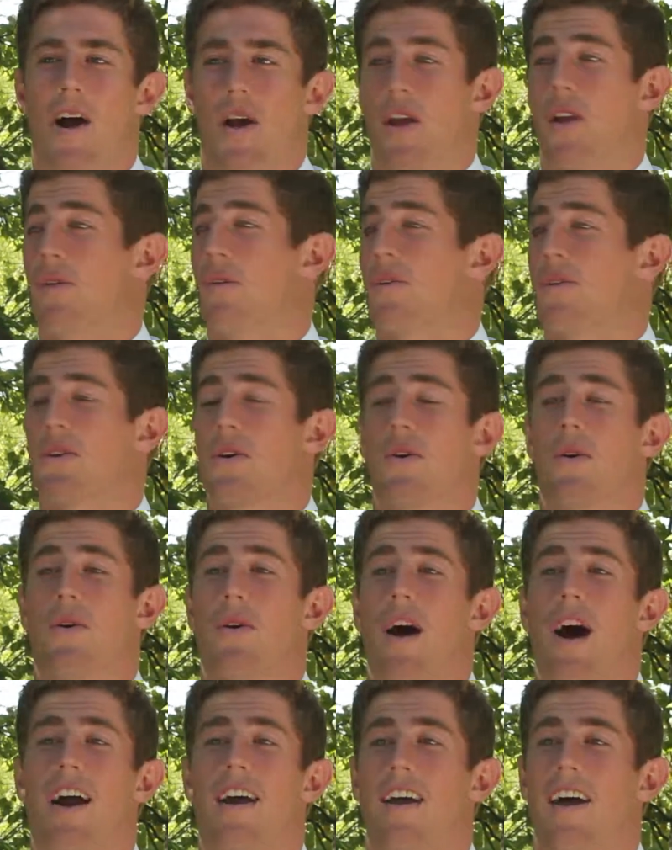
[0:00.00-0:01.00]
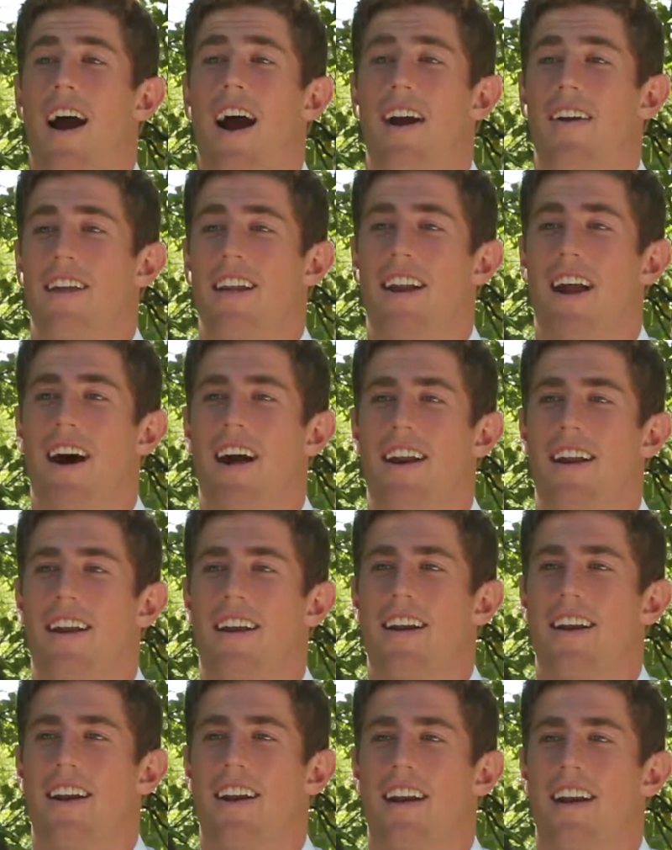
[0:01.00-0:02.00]
It was cool. I
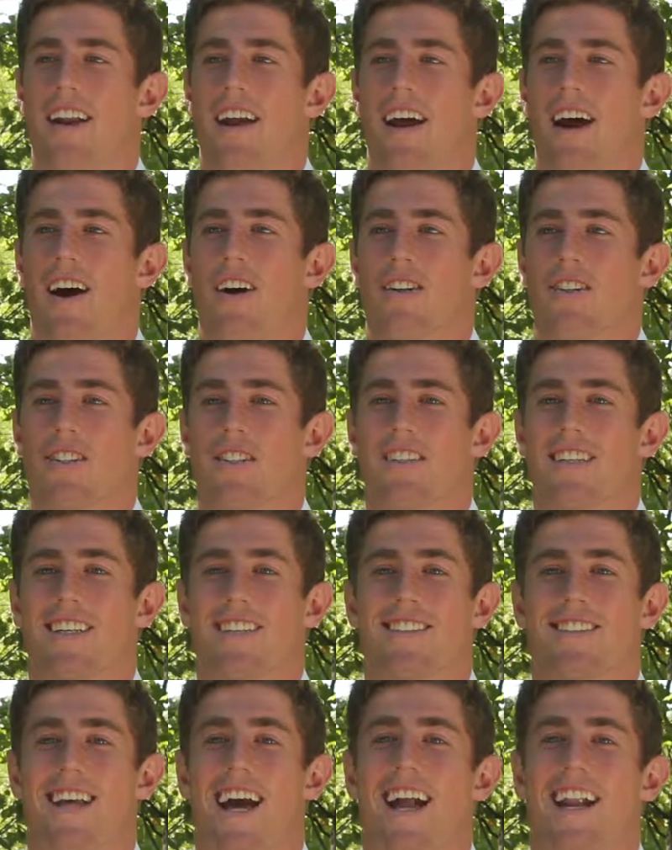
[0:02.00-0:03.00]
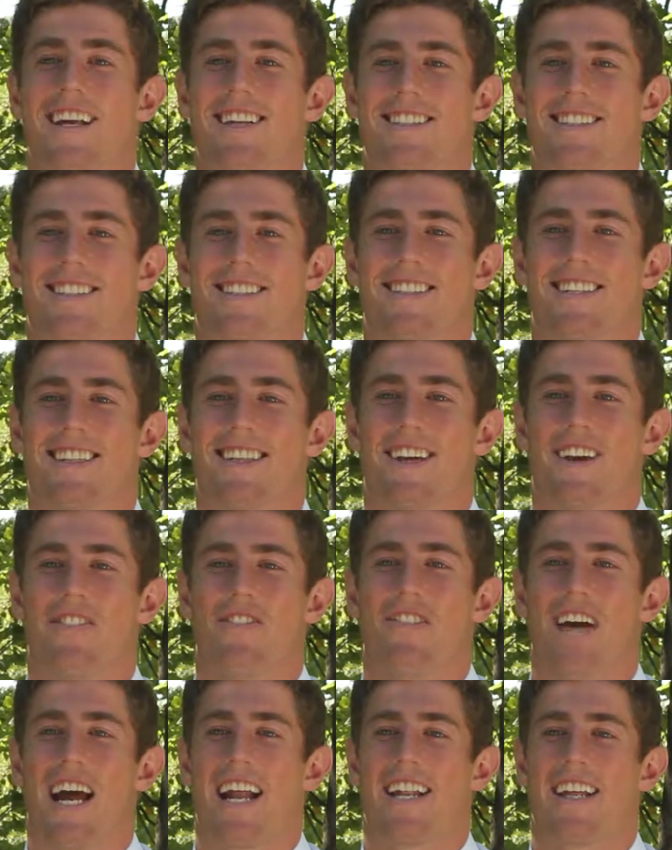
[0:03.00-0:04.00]
was just ecstatic to see the
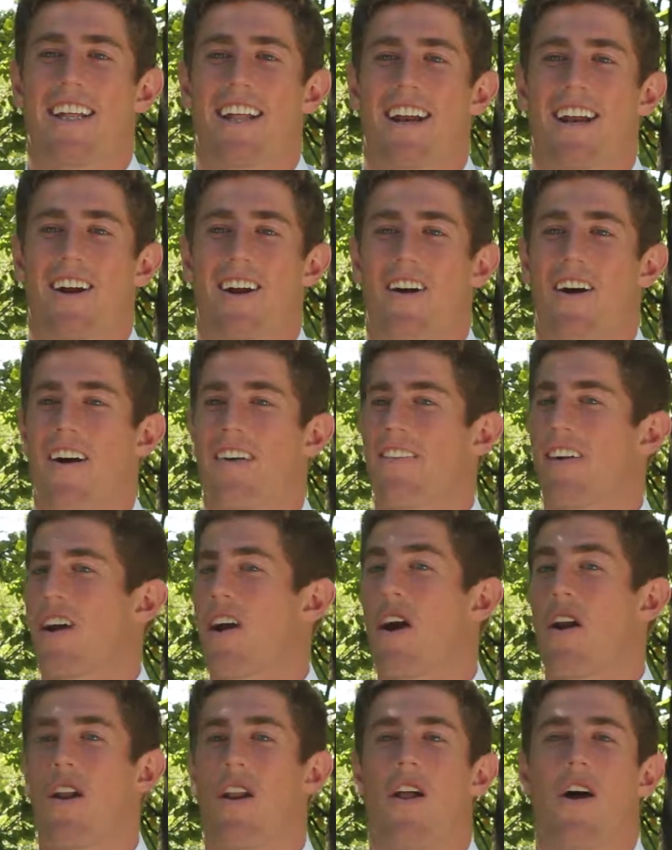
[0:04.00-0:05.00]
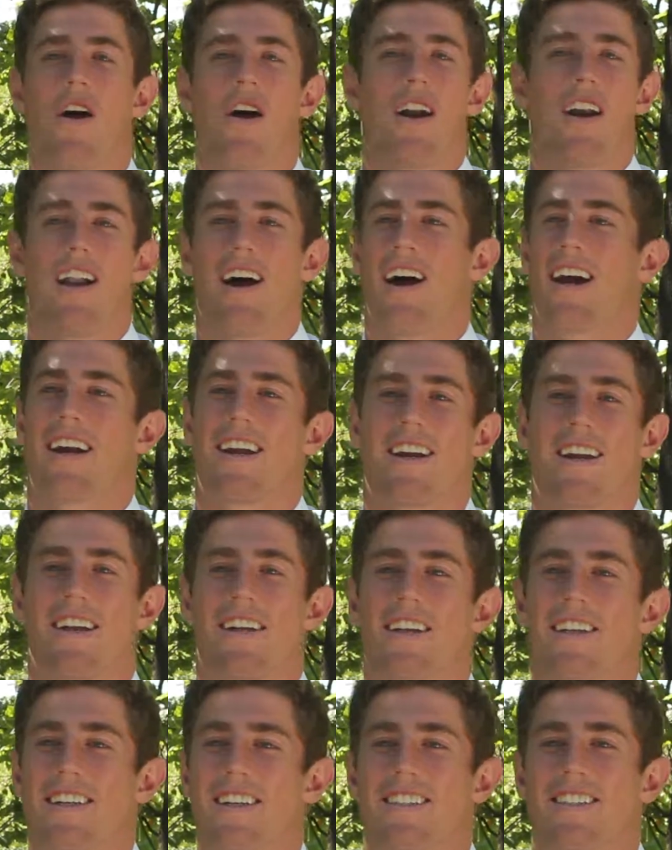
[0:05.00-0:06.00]
companion that I got. We got along like
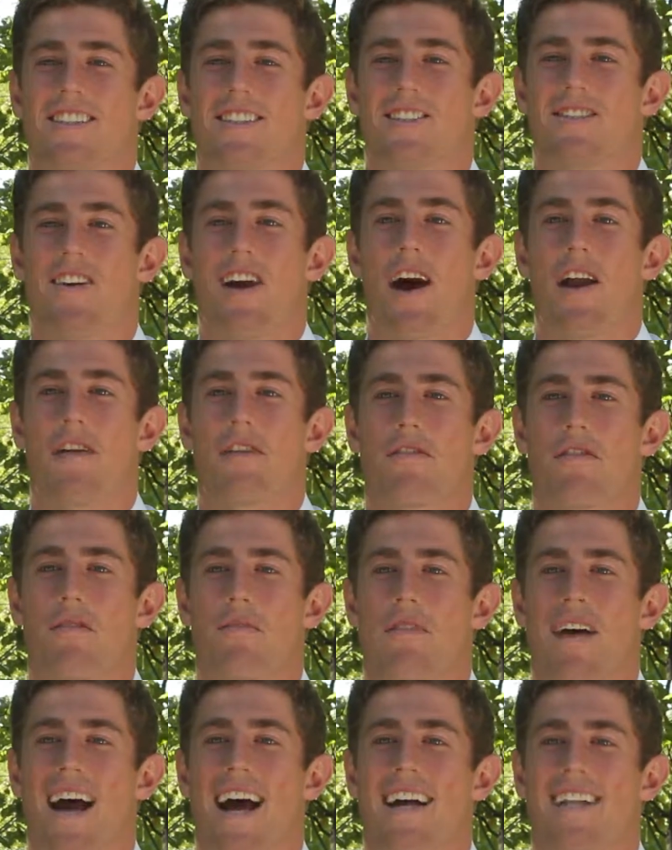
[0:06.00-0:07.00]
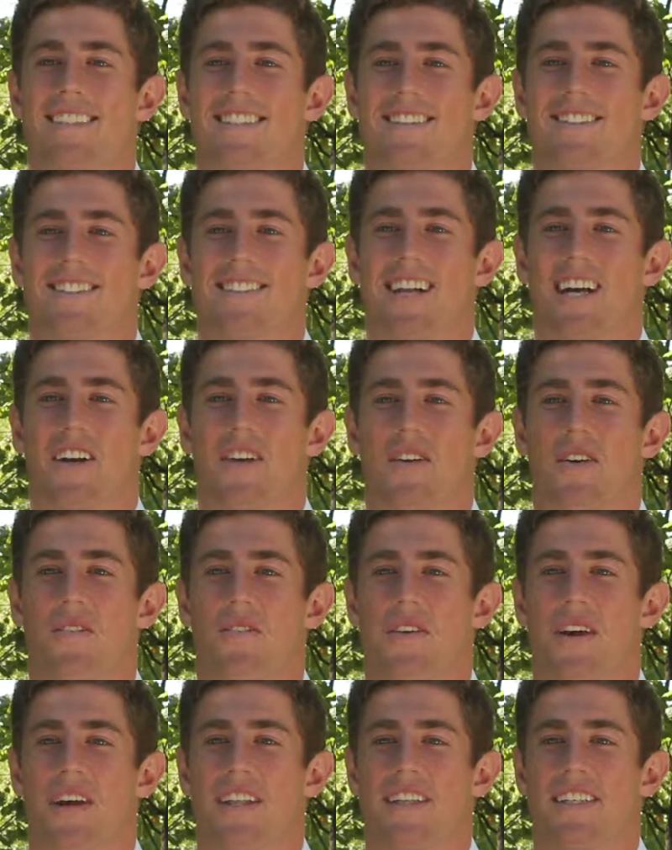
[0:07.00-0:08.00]
just right off the bat, and it was like we were
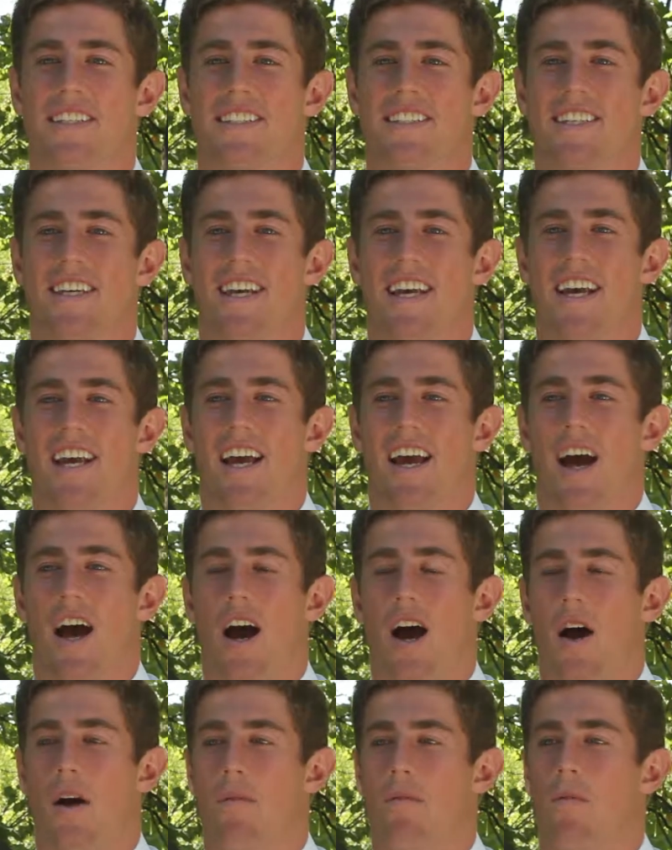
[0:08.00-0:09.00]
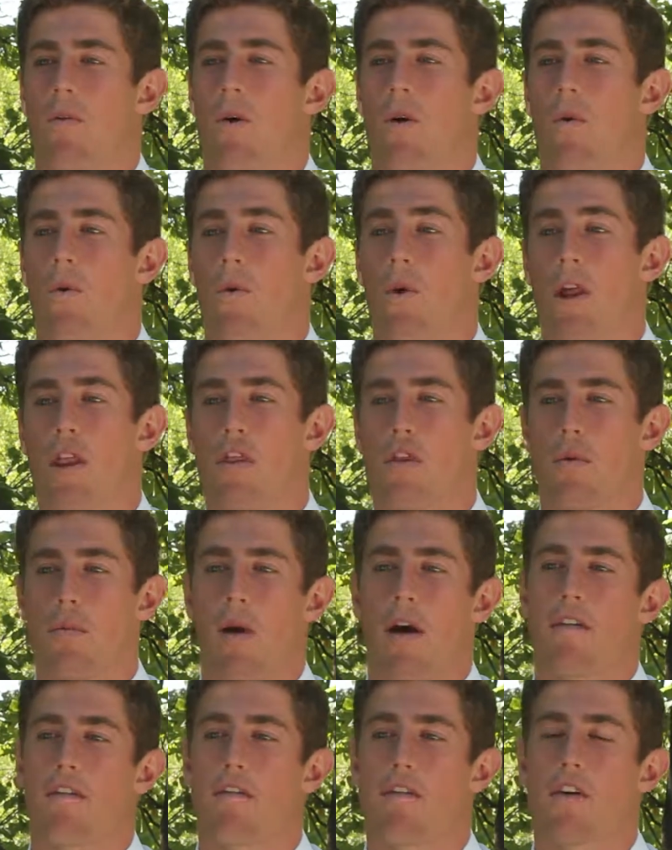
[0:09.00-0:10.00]
brothers. We went through,
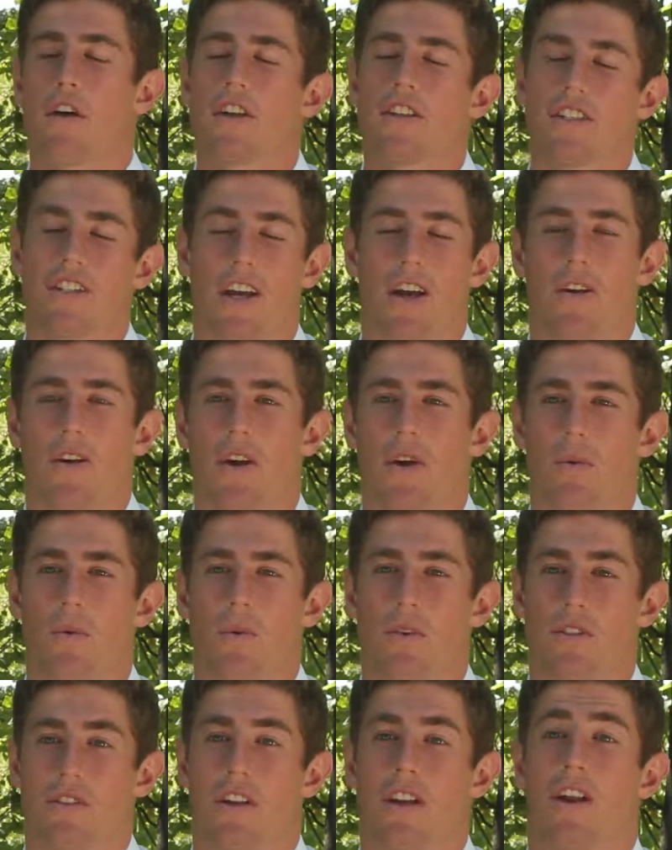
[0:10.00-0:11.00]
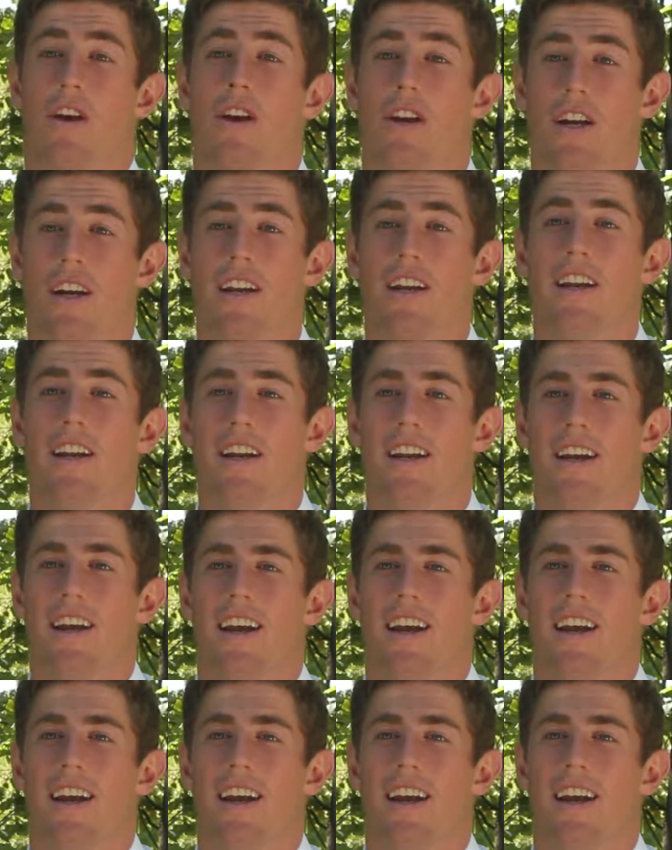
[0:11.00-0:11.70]
my first area was Logan.